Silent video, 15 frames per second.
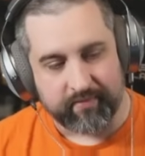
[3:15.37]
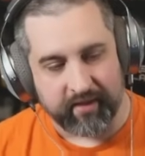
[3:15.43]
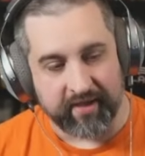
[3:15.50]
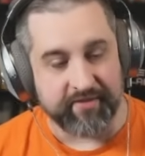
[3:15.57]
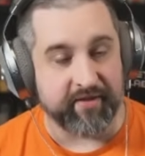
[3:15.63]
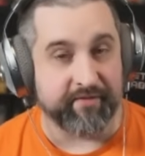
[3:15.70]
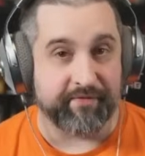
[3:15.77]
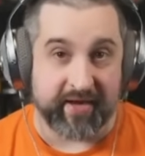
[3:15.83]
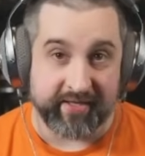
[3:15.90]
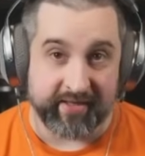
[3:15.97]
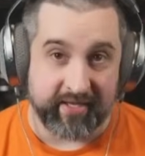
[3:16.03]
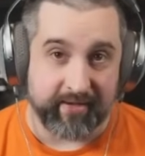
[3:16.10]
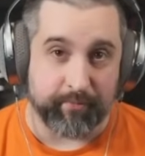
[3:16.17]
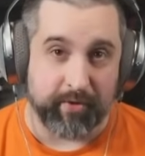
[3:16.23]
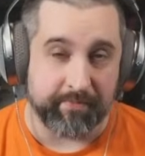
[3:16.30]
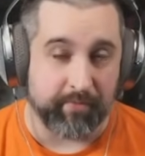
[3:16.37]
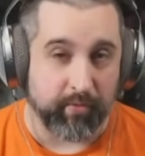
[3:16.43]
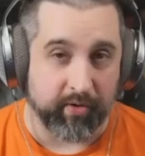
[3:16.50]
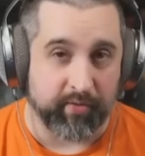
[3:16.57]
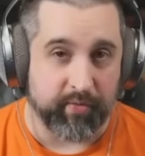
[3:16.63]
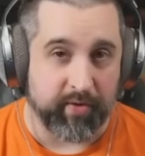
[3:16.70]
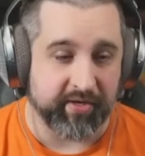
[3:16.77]
And then finally, one
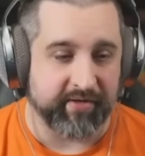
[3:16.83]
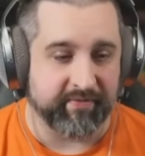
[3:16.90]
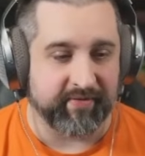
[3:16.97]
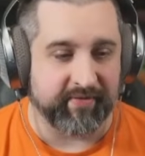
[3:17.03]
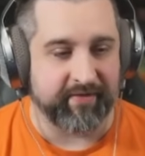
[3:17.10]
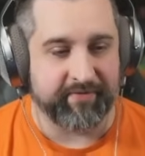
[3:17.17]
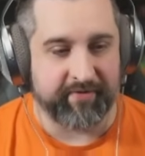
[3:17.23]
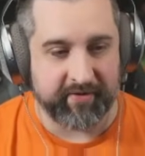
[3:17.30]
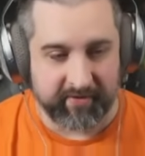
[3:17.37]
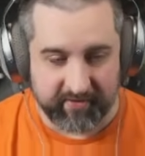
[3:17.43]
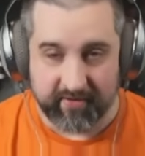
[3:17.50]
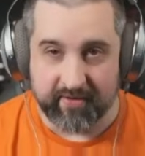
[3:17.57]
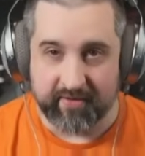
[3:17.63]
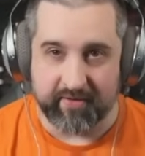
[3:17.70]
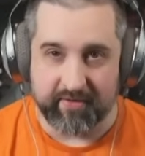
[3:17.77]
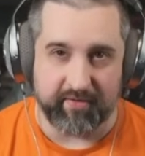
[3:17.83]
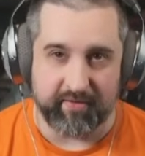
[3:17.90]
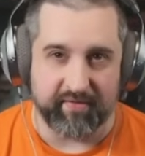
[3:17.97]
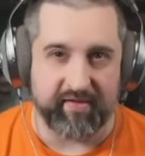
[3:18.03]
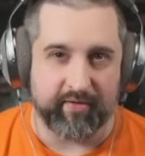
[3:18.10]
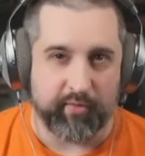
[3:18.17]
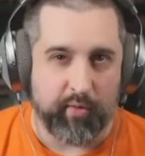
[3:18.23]
more quality of life here. You can
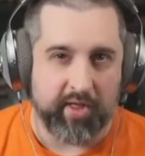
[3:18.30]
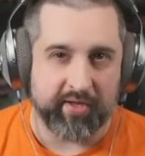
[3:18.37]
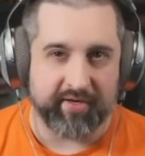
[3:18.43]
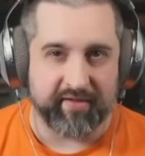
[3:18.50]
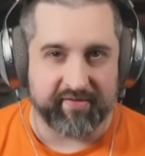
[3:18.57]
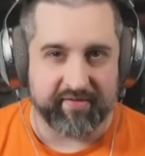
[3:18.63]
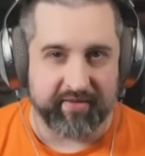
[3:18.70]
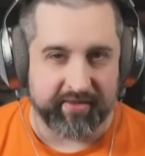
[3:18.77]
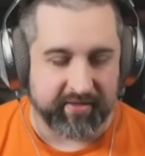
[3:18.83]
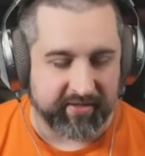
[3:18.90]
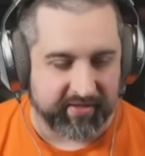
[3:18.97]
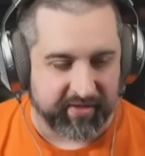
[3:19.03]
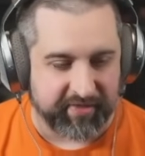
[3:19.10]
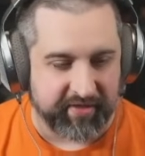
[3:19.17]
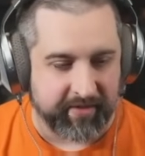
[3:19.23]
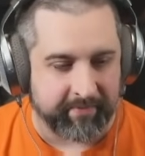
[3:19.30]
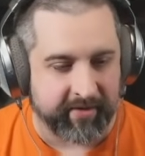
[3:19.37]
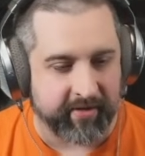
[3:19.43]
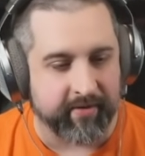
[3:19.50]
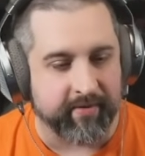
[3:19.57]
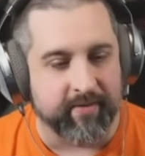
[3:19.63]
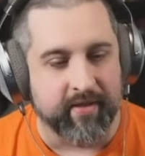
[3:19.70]
see quality is the theme
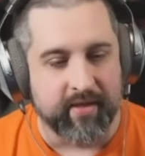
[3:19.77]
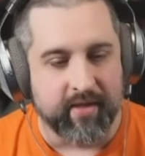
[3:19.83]
here.